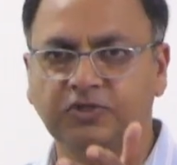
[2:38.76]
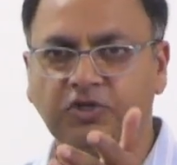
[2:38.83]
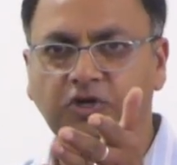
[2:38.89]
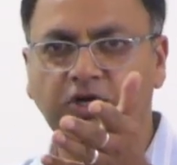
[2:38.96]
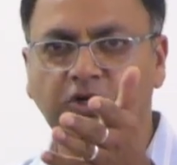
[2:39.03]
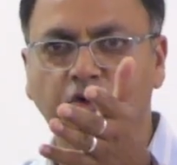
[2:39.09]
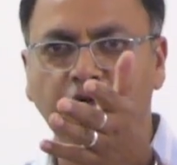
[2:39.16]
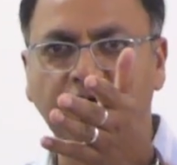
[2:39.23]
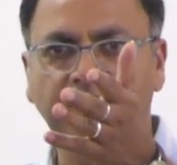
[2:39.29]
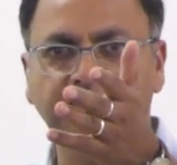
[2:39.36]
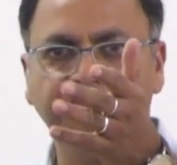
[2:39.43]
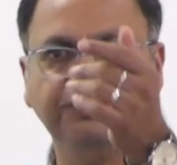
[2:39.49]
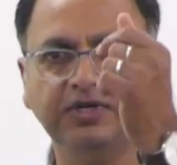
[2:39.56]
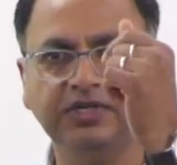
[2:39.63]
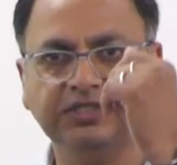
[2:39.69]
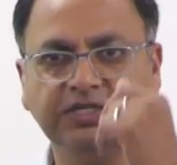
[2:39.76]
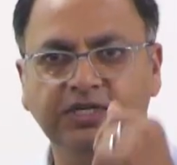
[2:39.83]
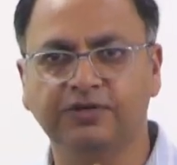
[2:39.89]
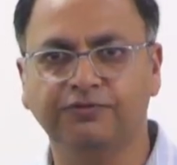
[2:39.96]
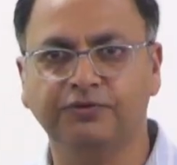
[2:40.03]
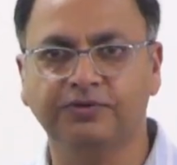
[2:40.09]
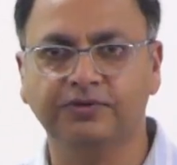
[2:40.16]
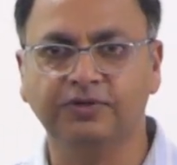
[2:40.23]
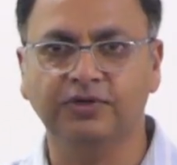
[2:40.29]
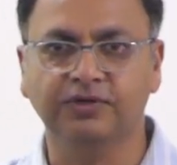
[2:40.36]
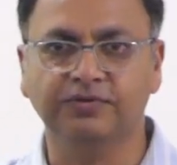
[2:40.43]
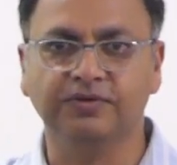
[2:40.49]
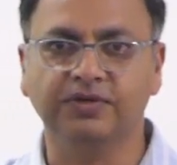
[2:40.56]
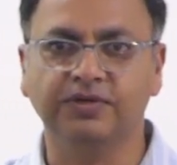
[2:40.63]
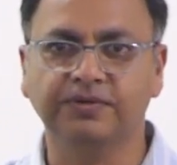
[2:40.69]
Your good name first and
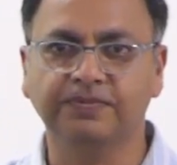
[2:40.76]
your